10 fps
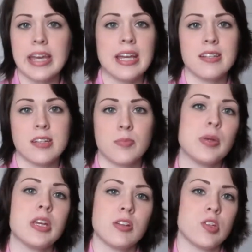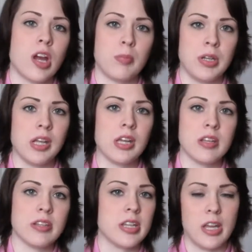can't speak
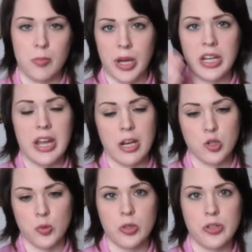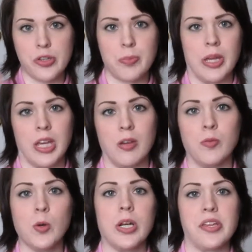Japanese in my natural speaking
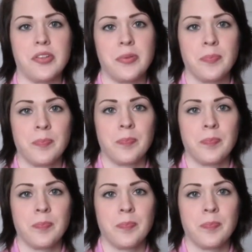voice.